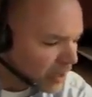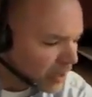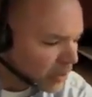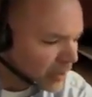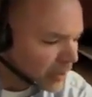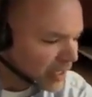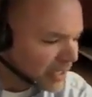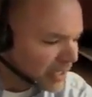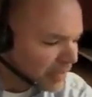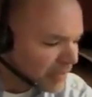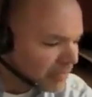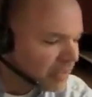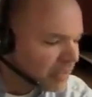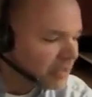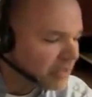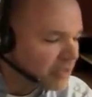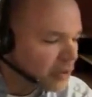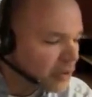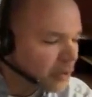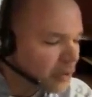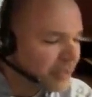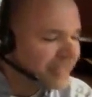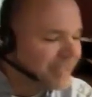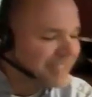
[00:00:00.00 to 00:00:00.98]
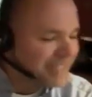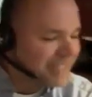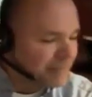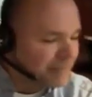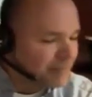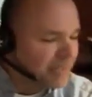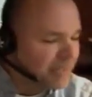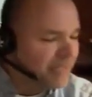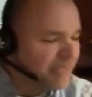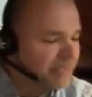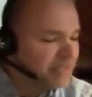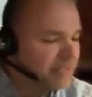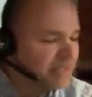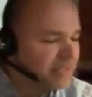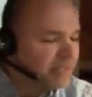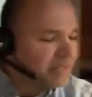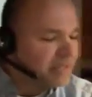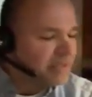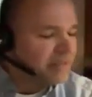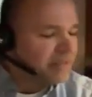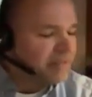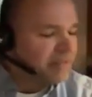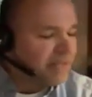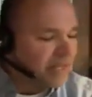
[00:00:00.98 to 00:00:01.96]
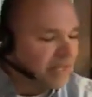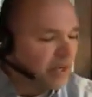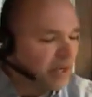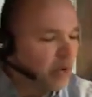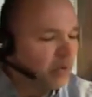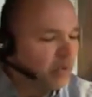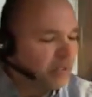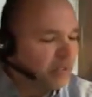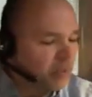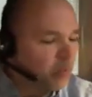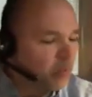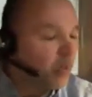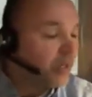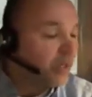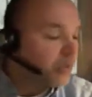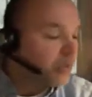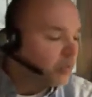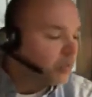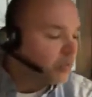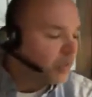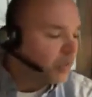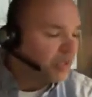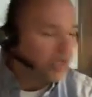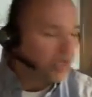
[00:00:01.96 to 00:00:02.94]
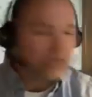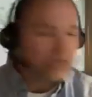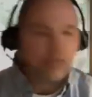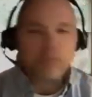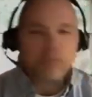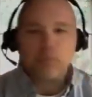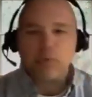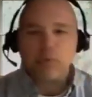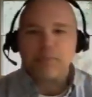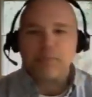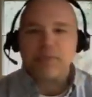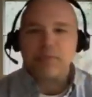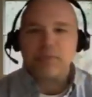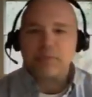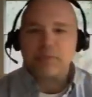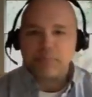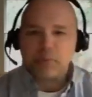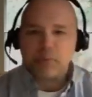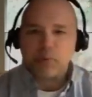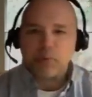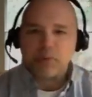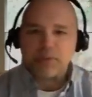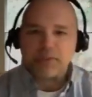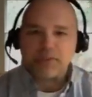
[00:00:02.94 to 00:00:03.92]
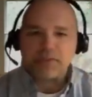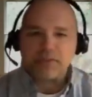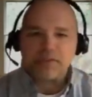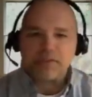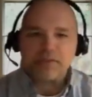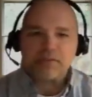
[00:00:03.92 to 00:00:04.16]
Okay, even the authorities admit that only one in 100 will be reported.